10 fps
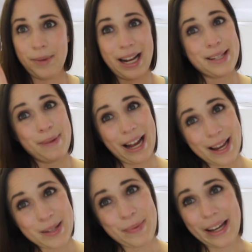going to ask my
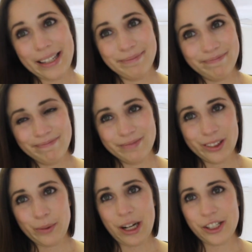husband
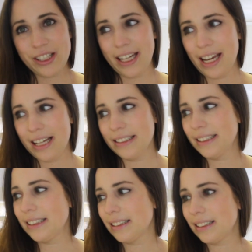to watch the kids,
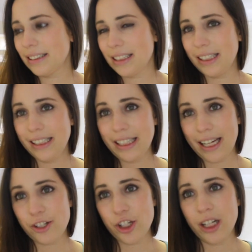clean the
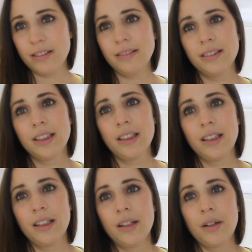kitchen,
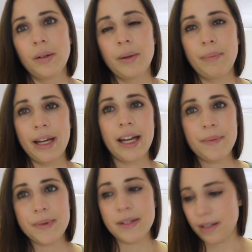pick up.